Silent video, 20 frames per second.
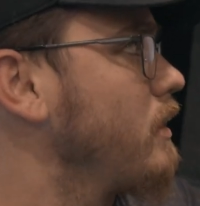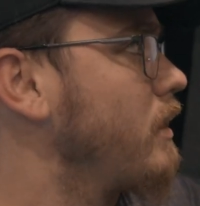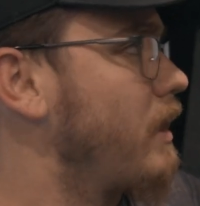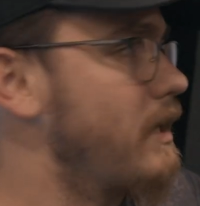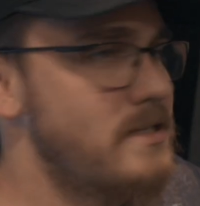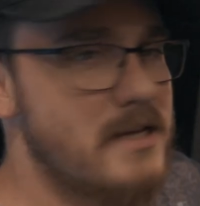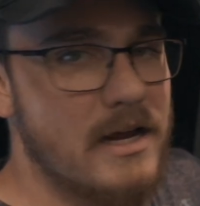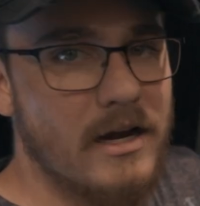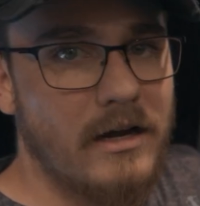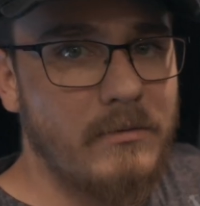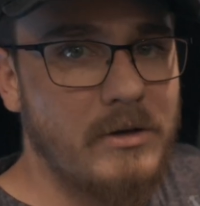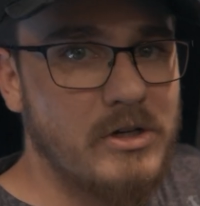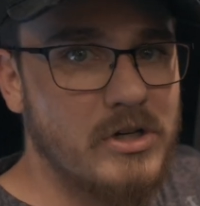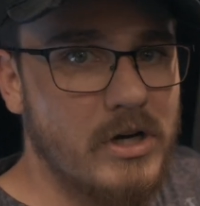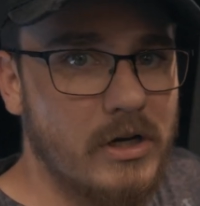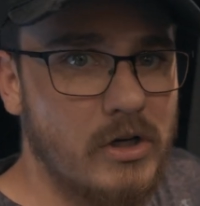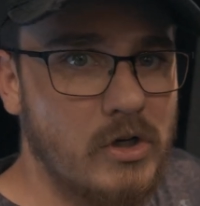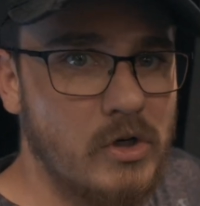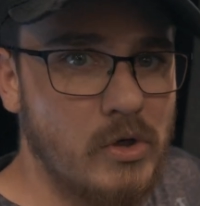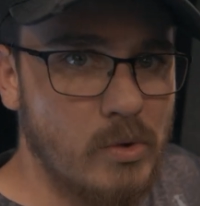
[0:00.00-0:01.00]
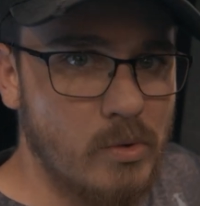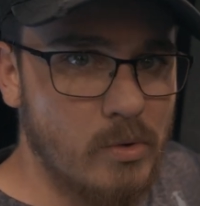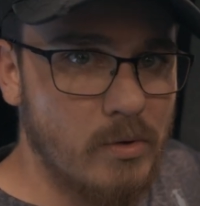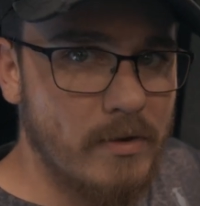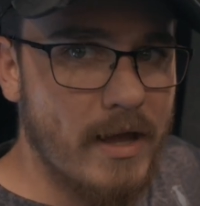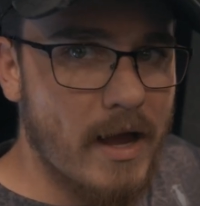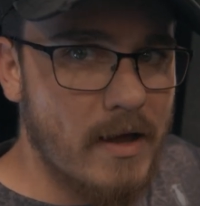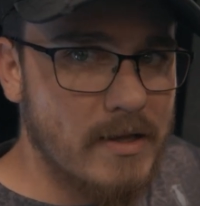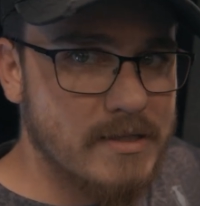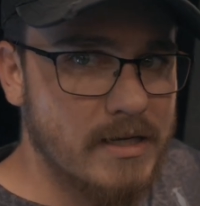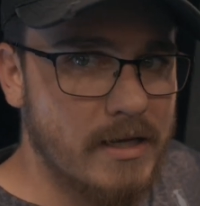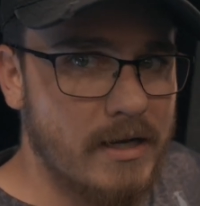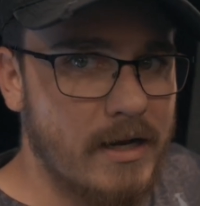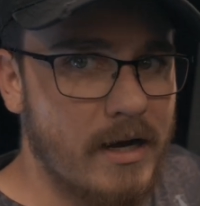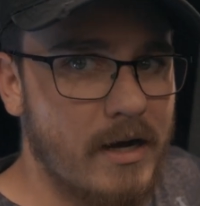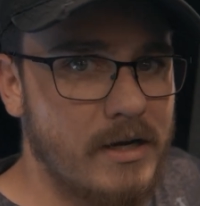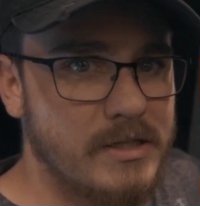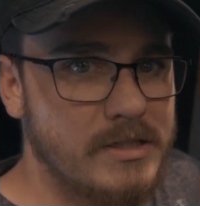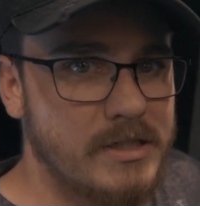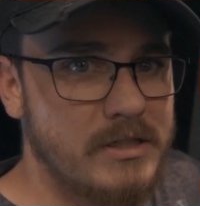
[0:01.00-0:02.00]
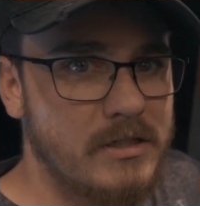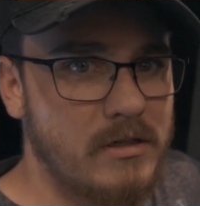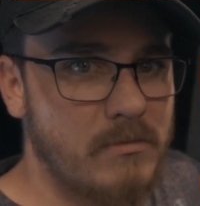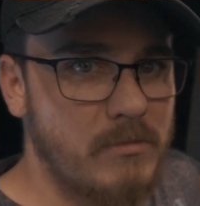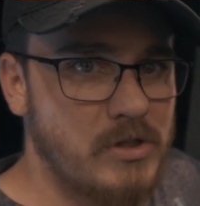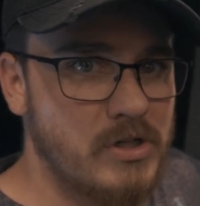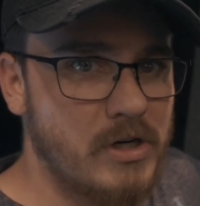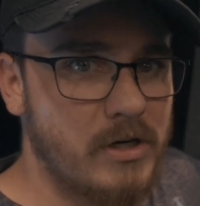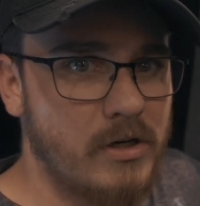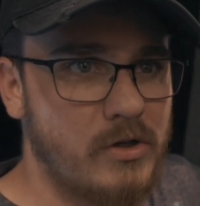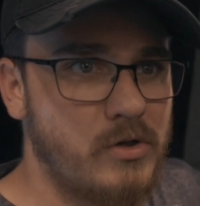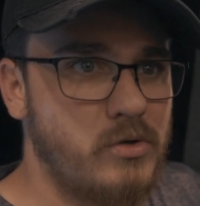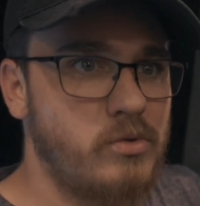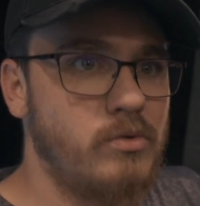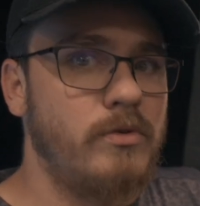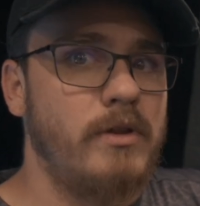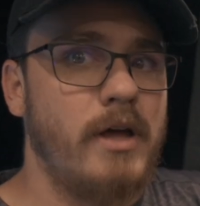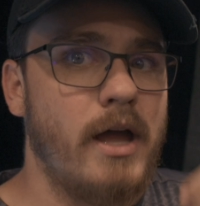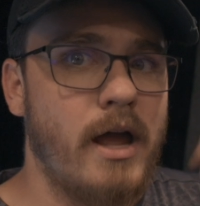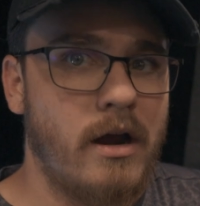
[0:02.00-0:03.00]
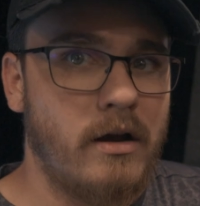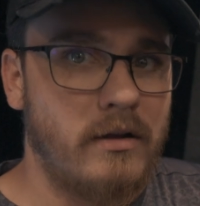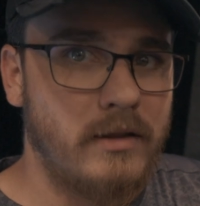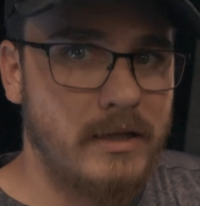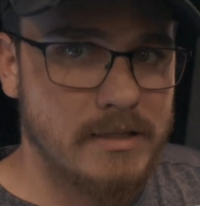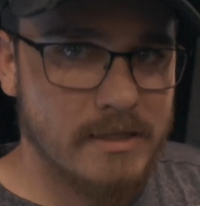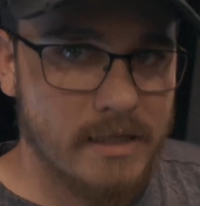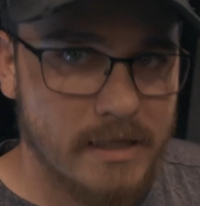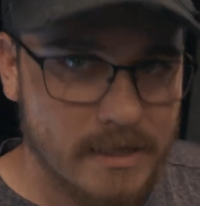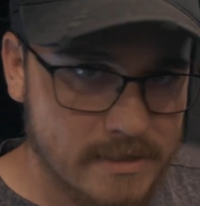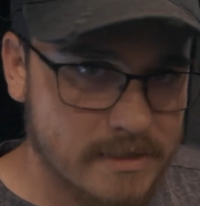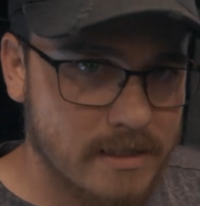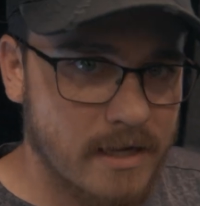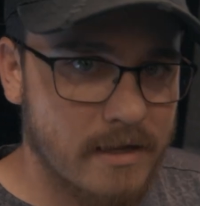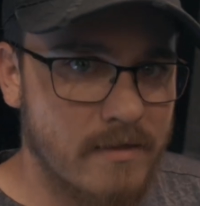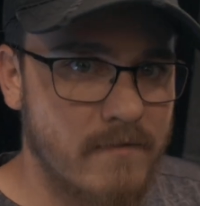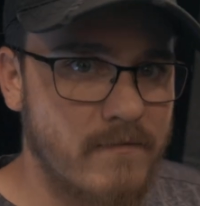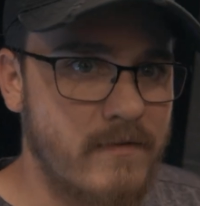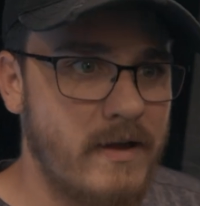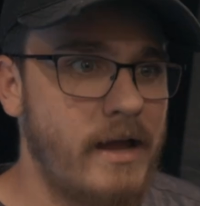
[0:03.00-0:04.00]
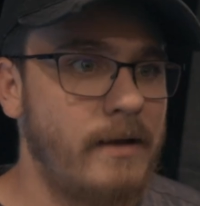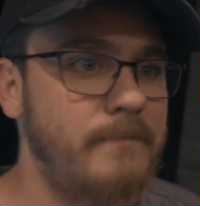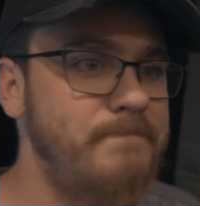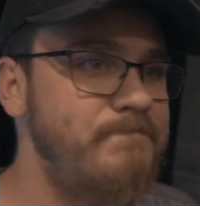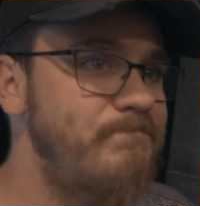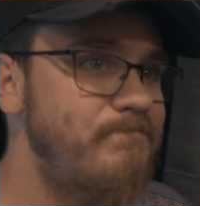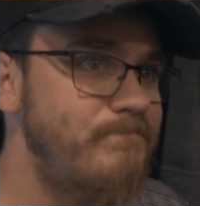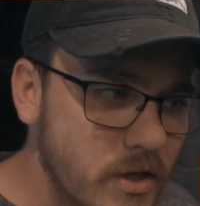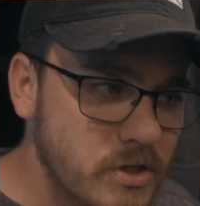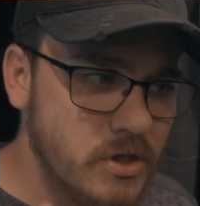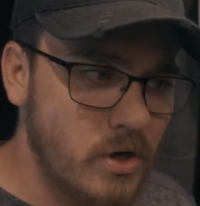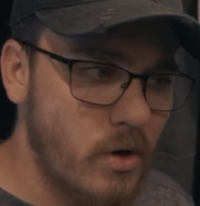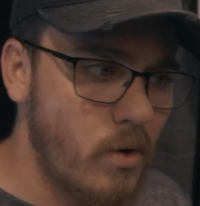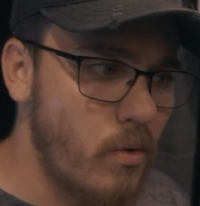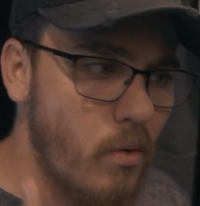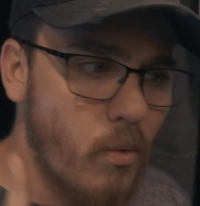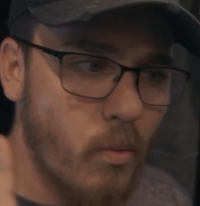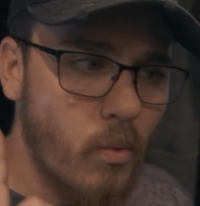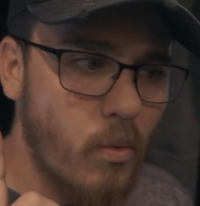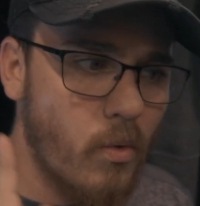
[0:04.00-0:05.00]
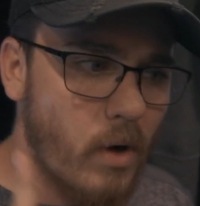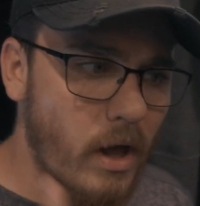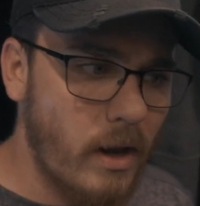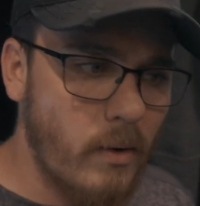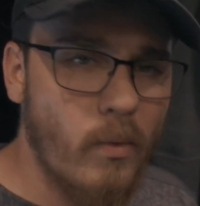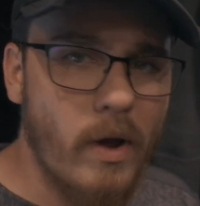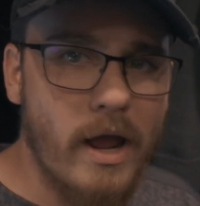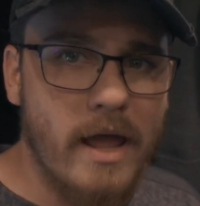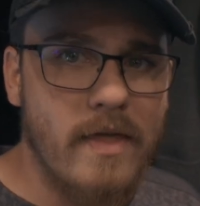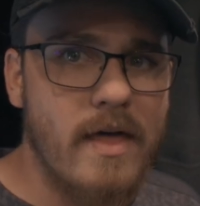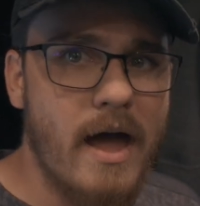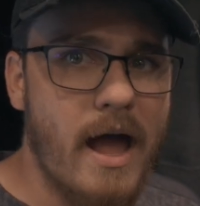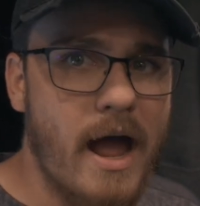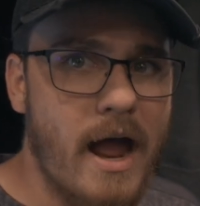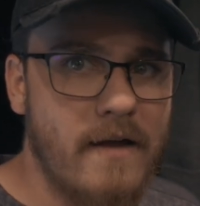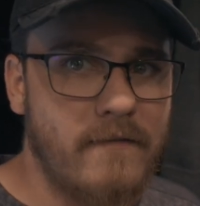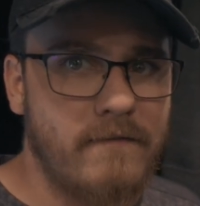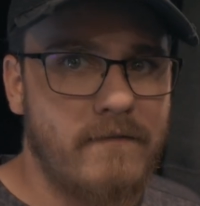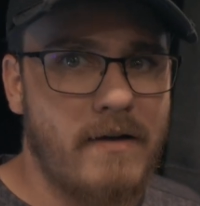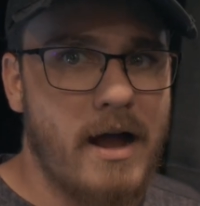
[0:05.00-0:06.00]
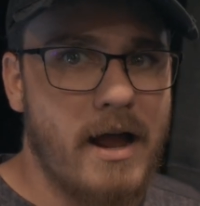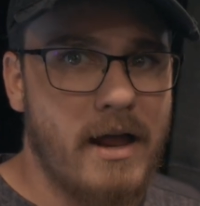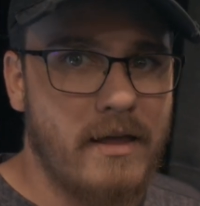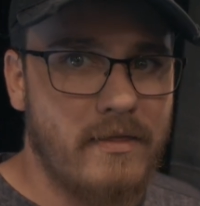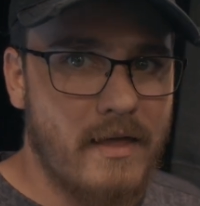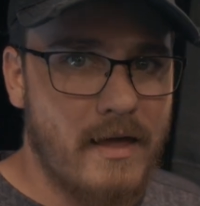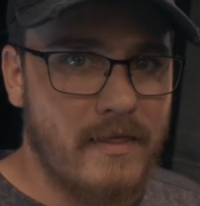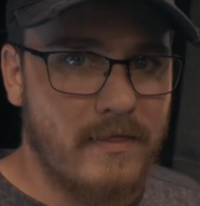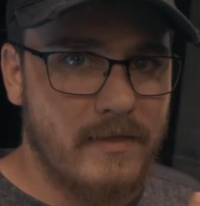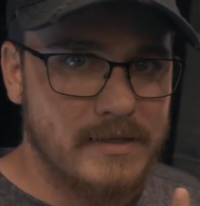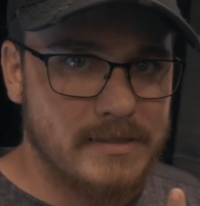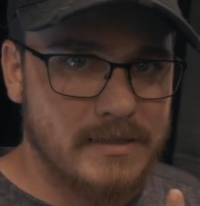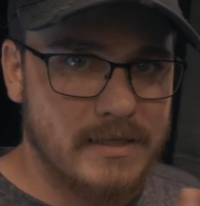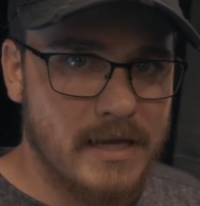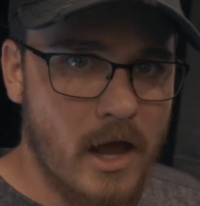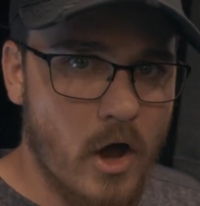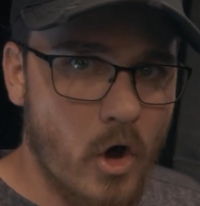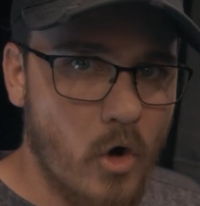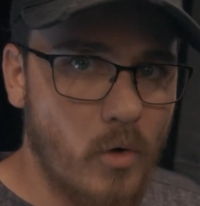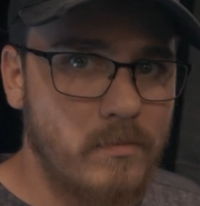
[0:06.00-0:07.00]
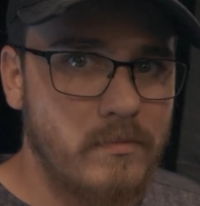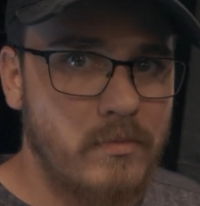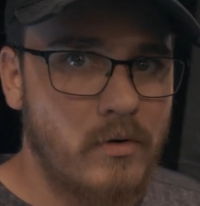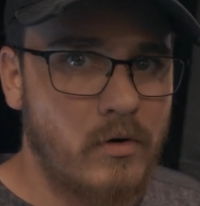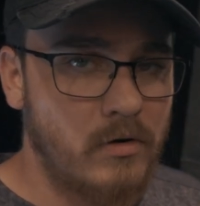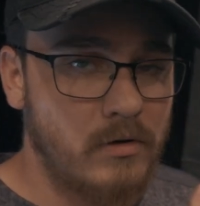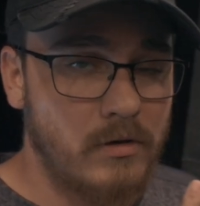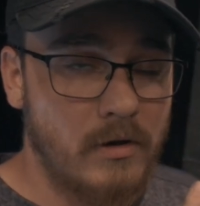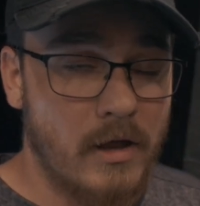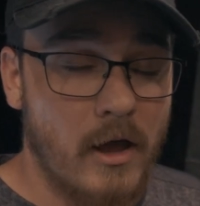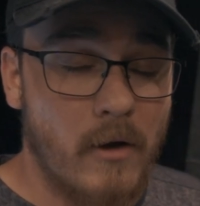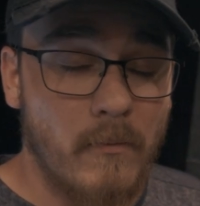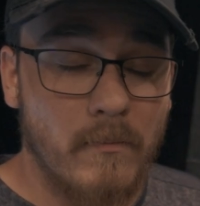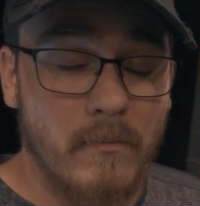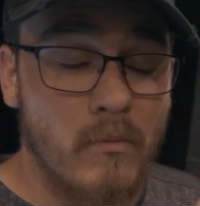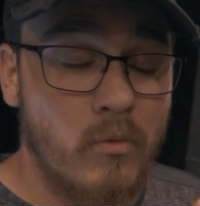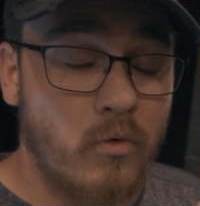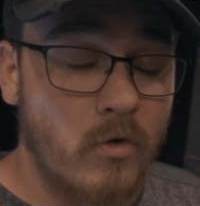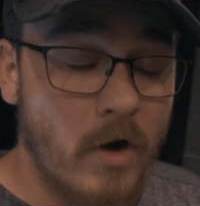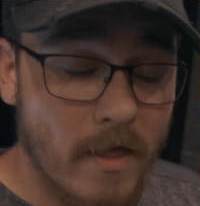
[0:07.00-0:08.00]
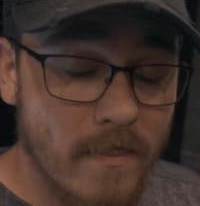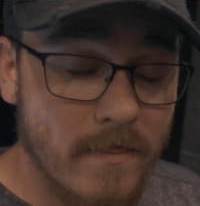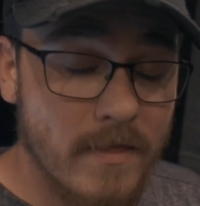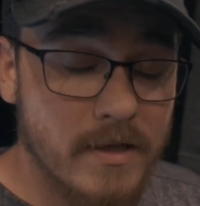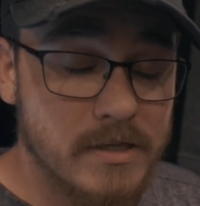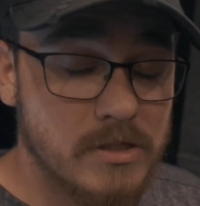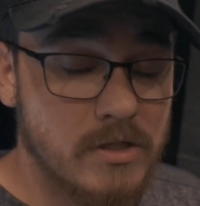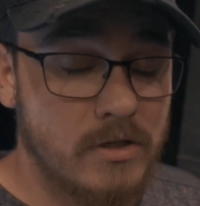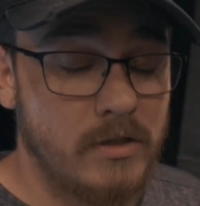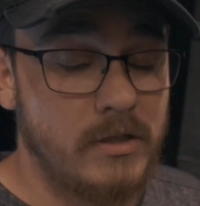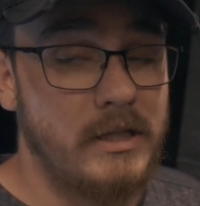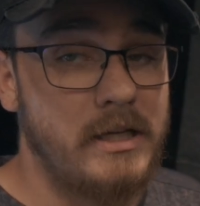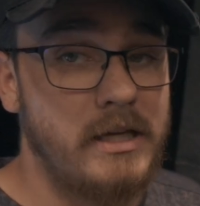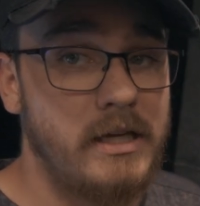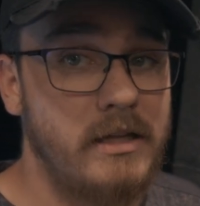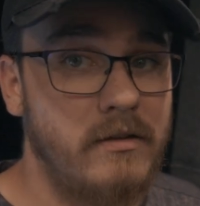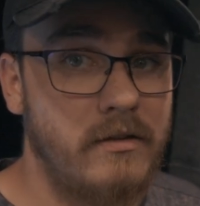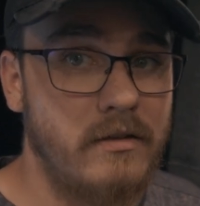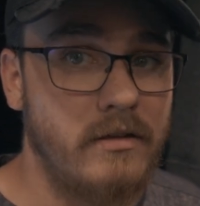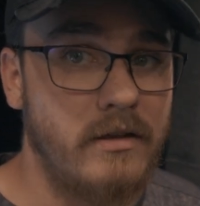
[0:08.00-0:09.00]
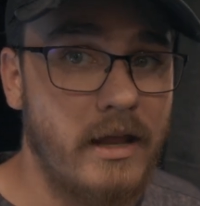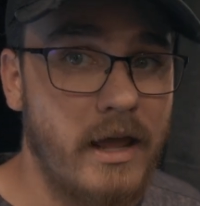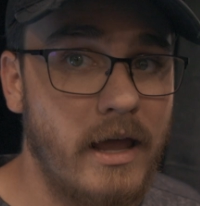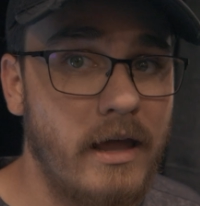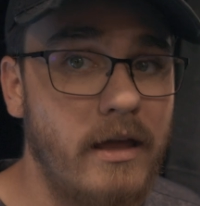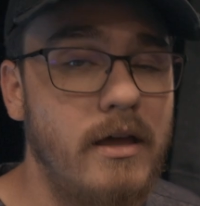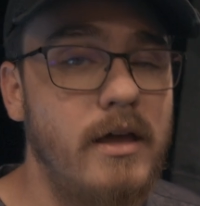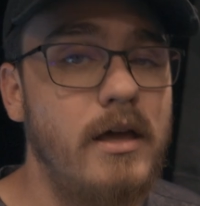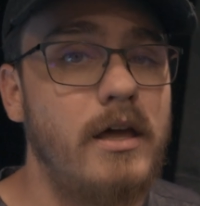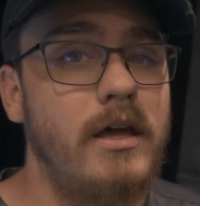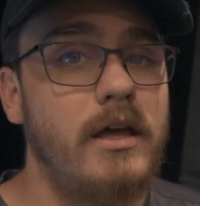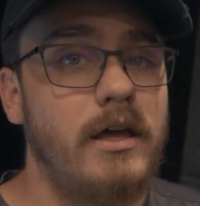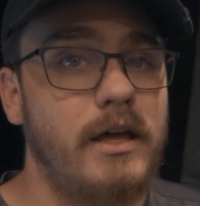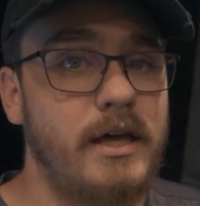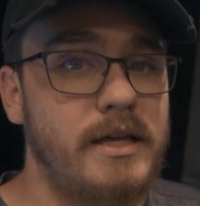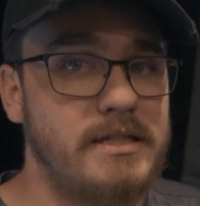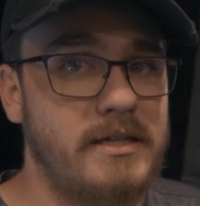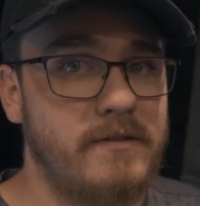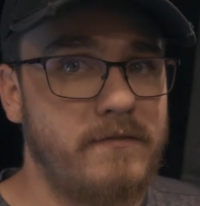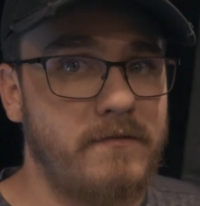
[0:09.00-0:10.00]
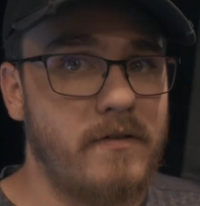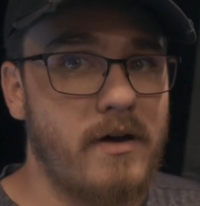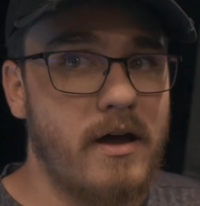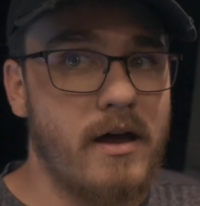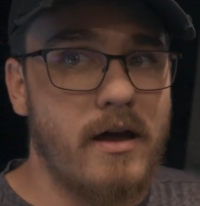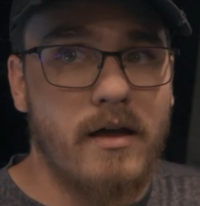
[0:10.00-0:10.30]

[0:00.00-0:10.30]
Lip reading: it's not going to be trying to cool the outside air. It's just going to be trying to cool the air that's inside the van. So one way that I find that this to help run this during the heat of the day is if